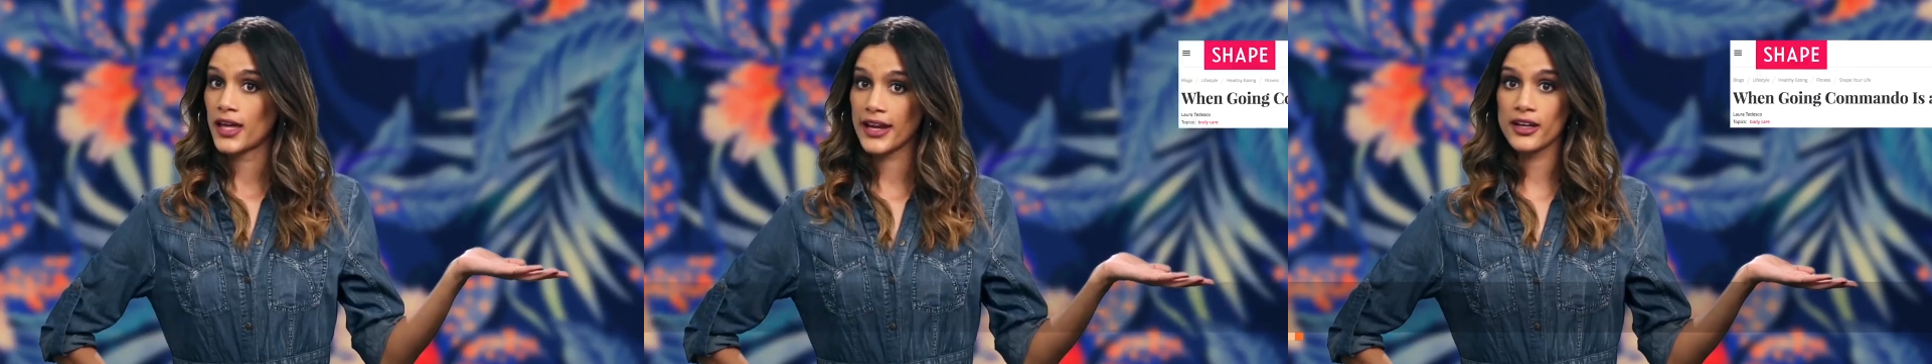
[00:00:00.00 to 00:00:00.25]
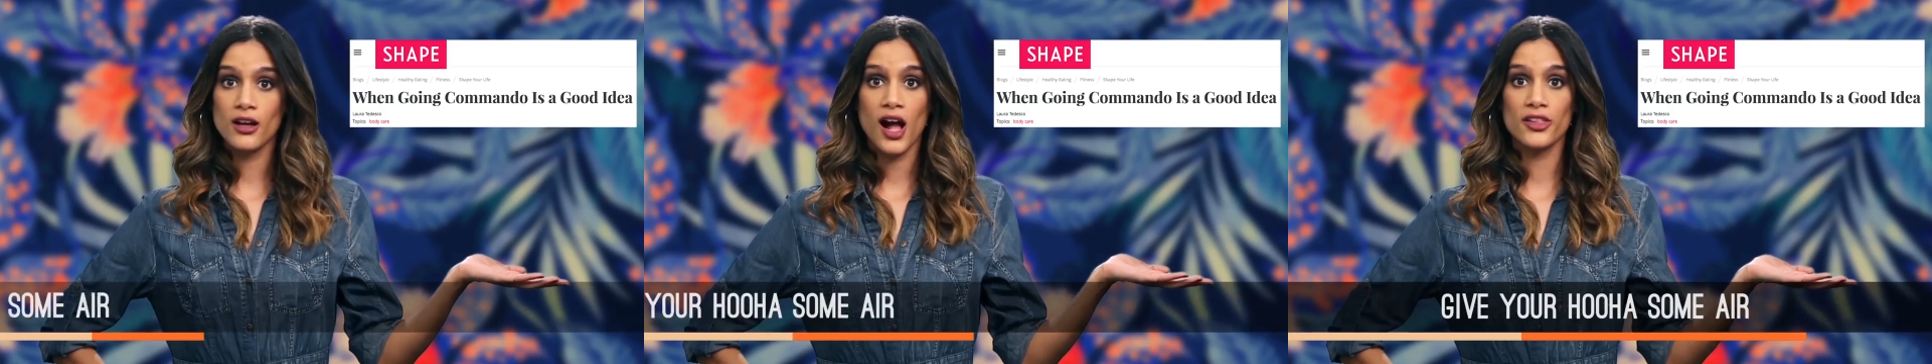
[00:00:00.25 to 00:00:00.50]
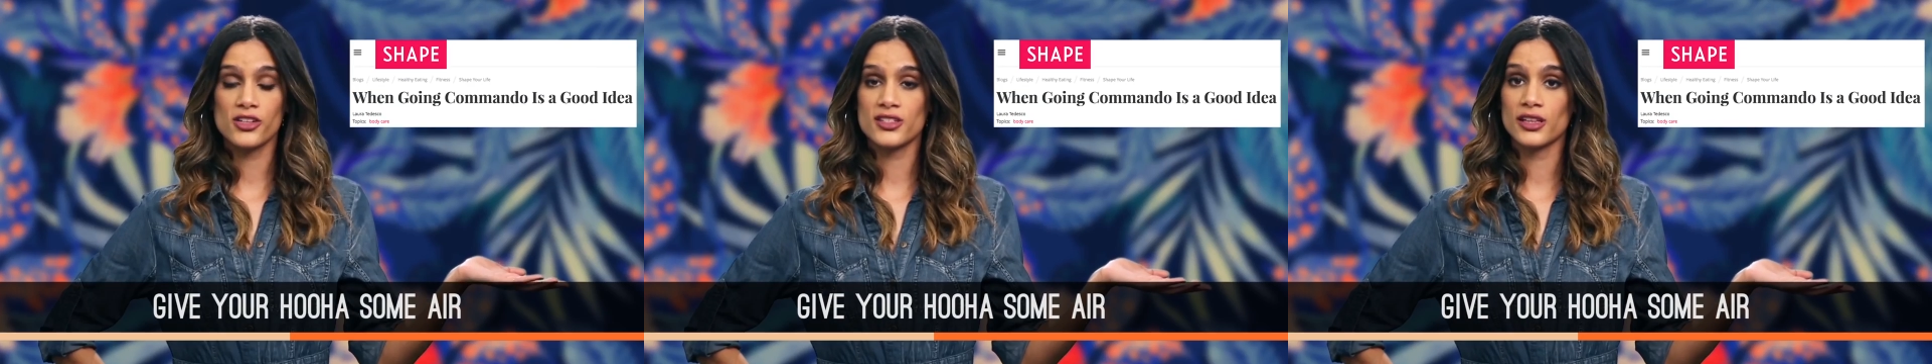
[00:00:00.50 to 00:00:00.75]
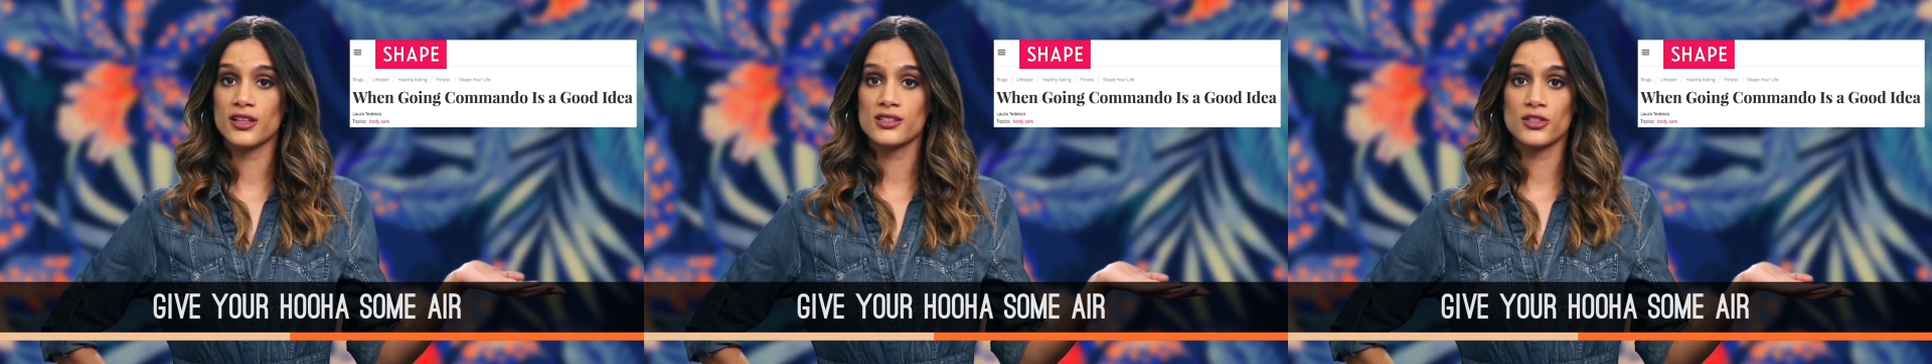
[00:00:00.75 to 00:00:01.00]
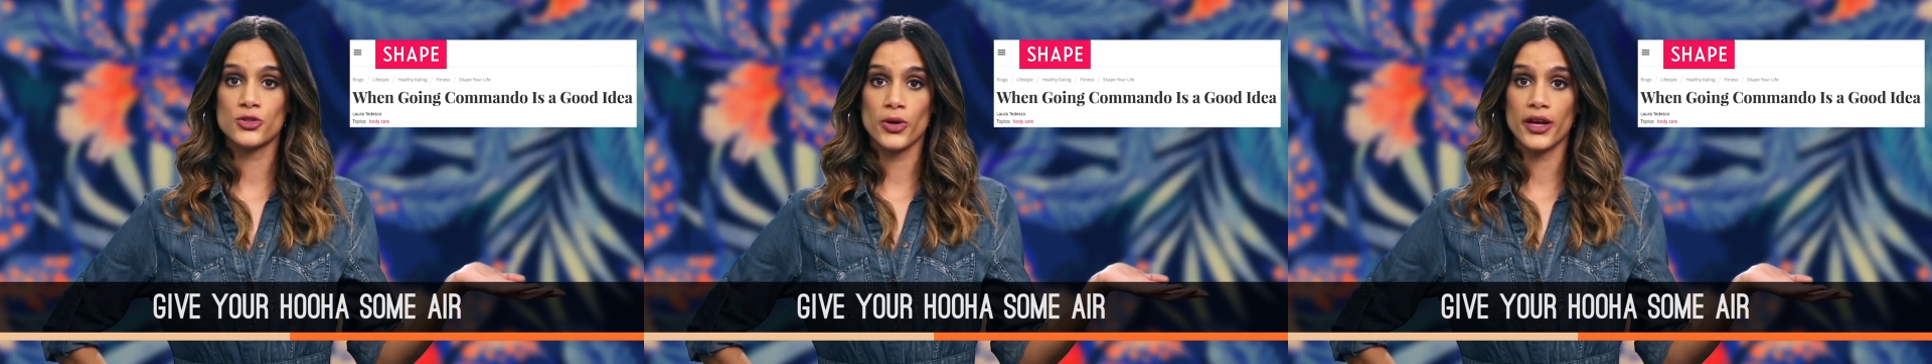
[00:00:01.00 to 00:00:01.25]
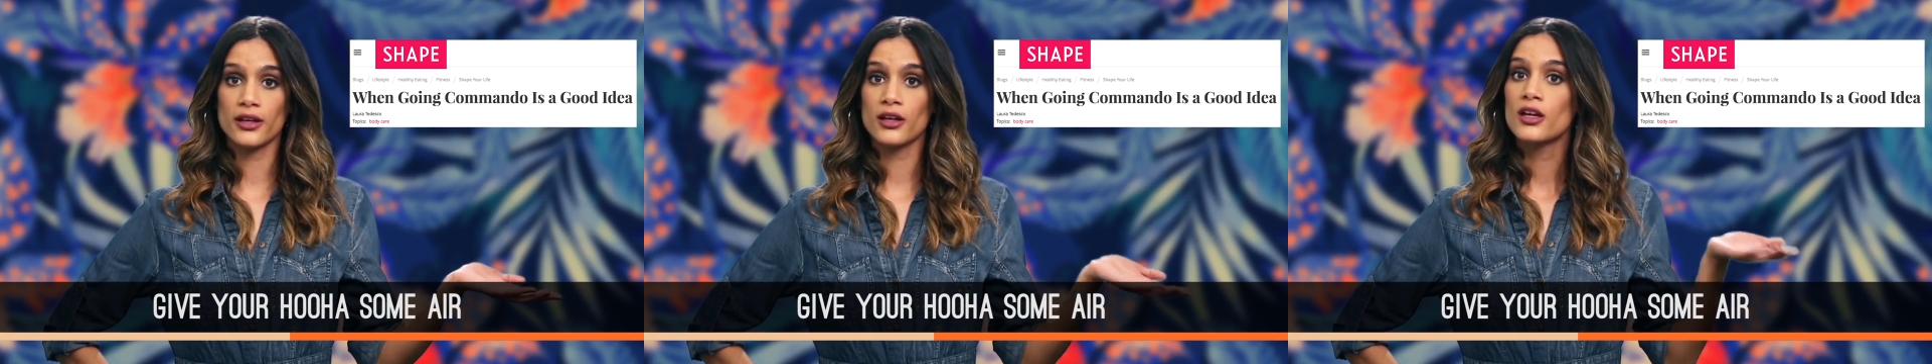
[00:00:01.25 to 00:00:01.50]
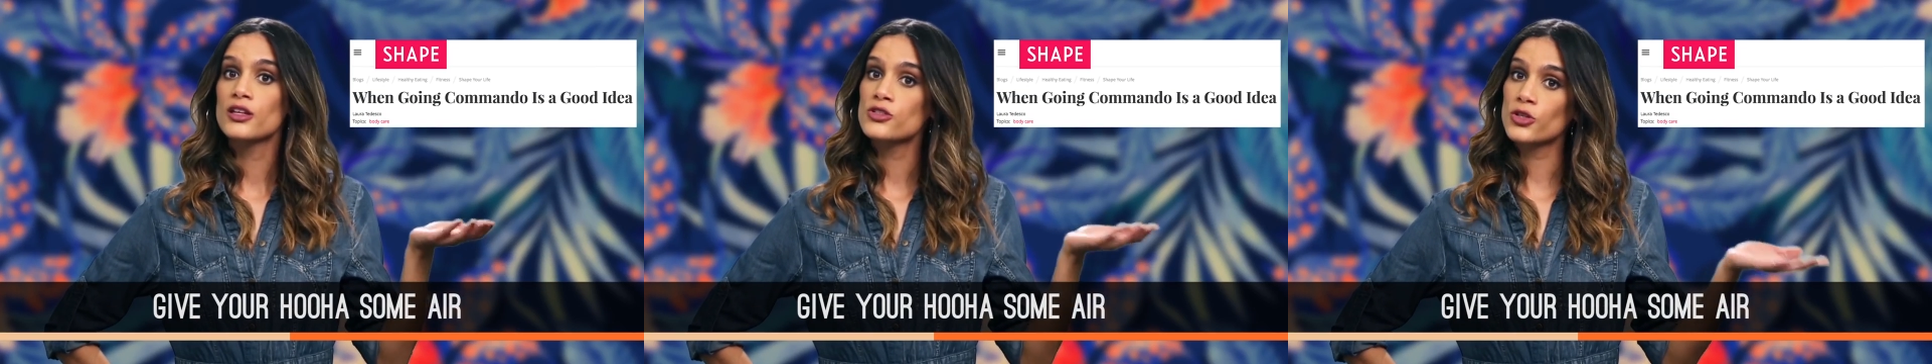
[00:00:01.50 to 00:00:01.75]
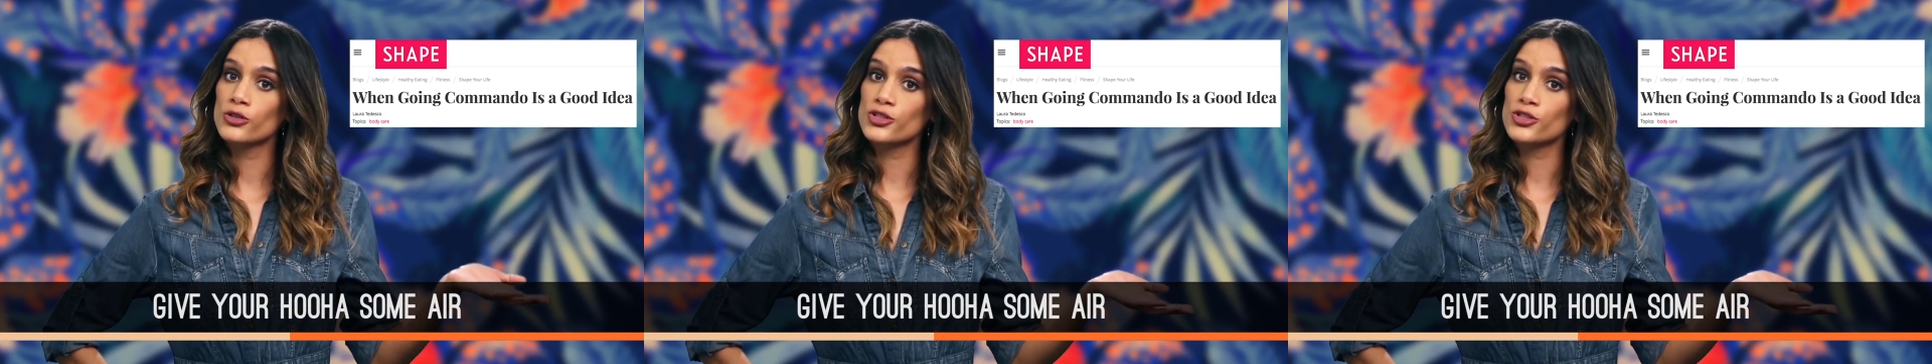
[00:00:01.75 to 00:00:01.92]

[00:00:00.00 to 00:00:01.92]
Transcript: Gynecologist Elisa Dweg told